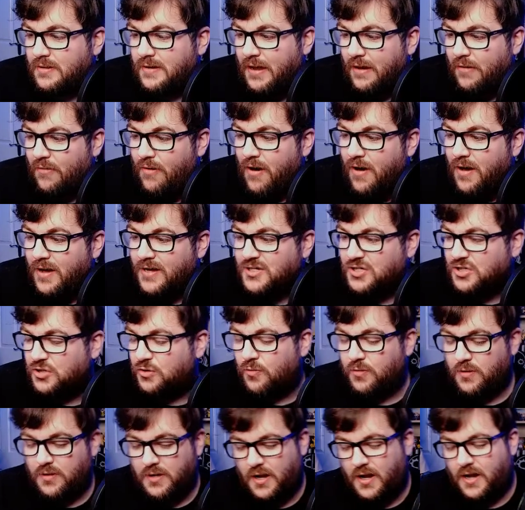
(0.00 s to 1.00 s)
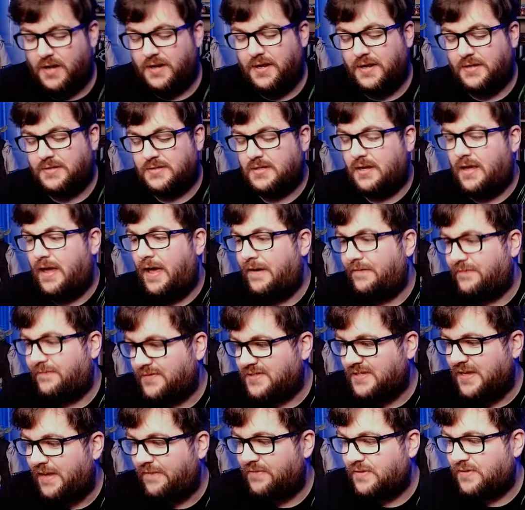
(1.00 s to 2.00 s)
Now I shortcutted it to
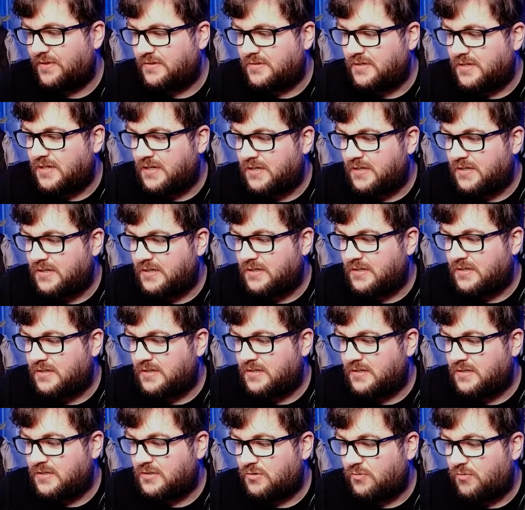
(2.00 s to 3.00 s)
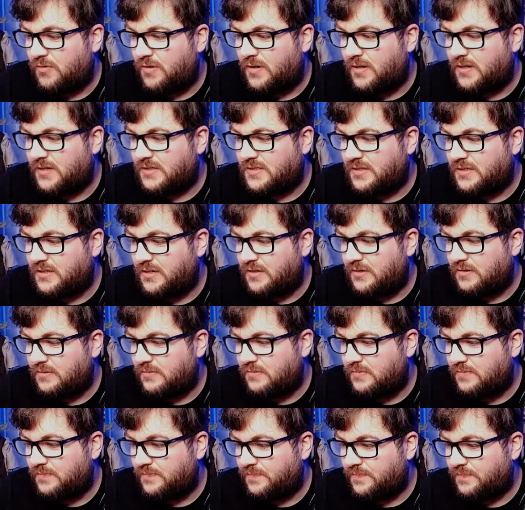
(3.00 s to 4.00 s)
F7. So all I need to do
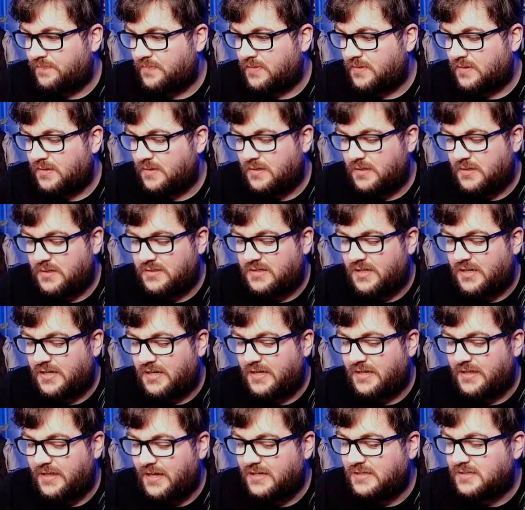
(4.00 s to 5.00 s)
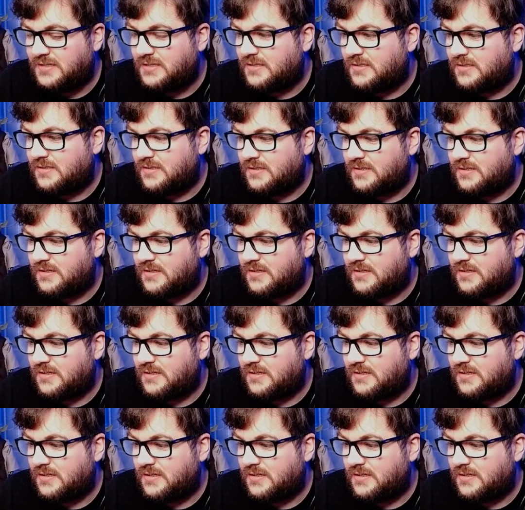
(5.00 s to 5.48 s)
is delete this,